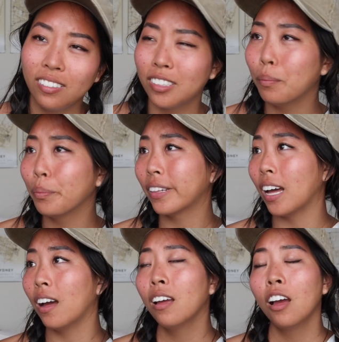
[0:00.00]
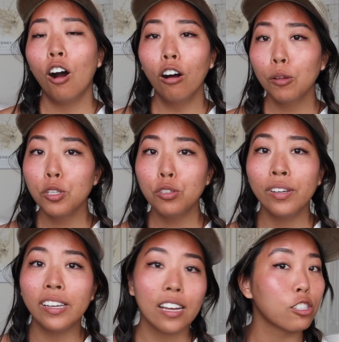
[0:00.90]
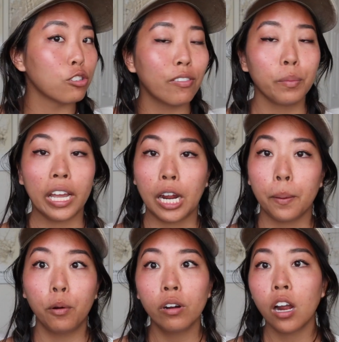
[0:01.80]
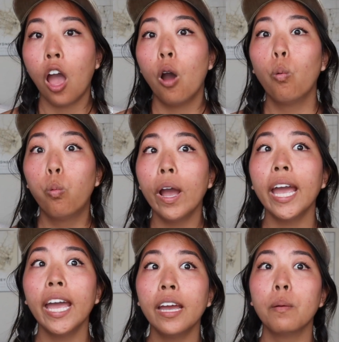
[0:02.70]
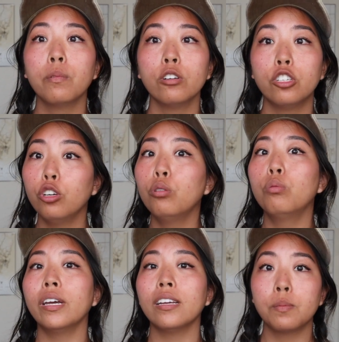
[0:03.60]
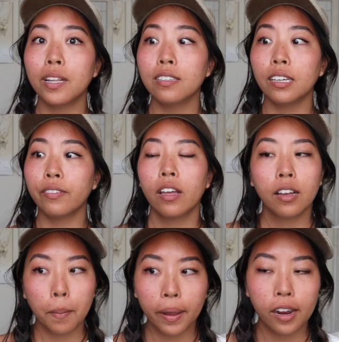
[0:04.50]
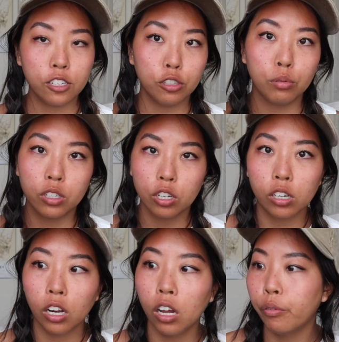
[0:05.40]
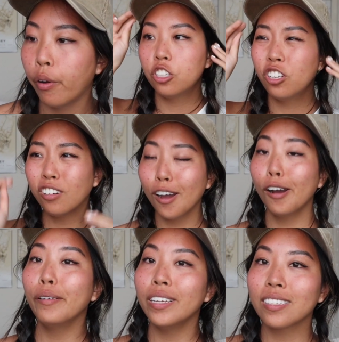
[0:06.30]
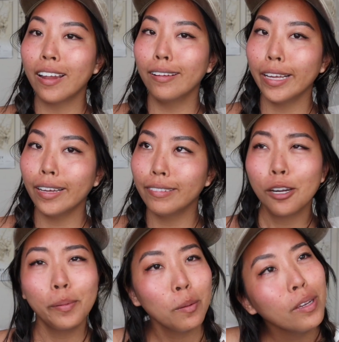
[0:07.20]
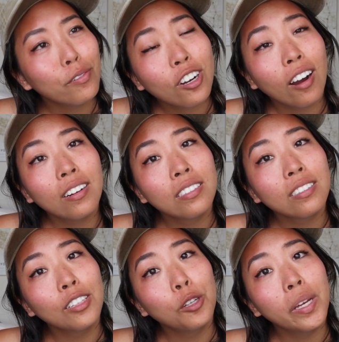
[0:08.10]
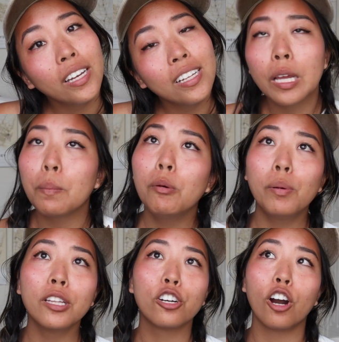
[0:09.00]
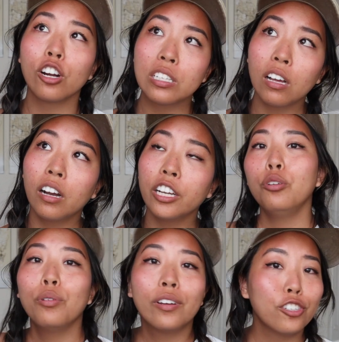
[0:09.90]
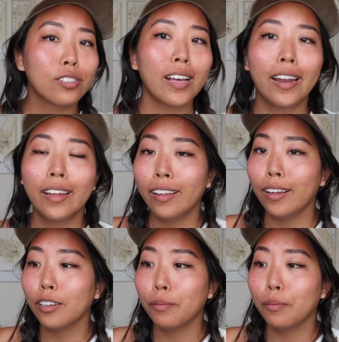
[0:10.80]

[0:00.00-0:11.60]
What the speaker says: something like that. All the ones you can get straight from the airport. Way too expensive compared to Turo. Turo is kind of like Airbnb for cars a little bit. It's like people put their cars on. You just kind of